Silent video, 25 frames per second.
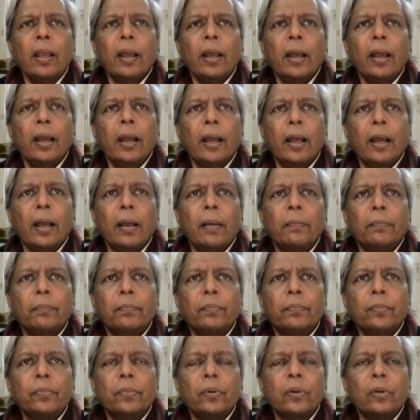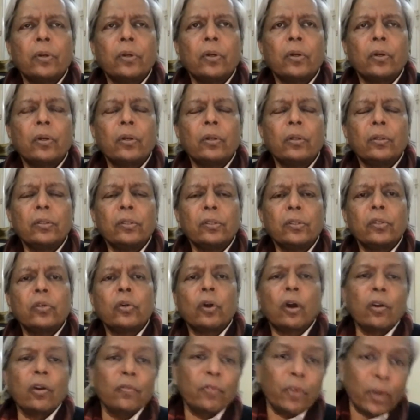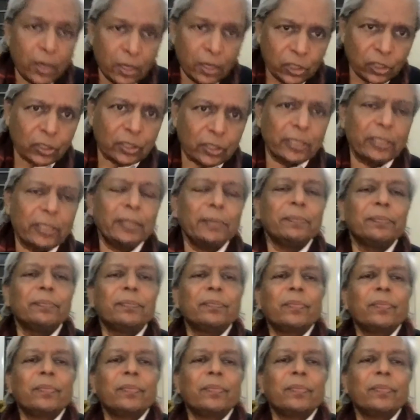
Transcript: Conversely,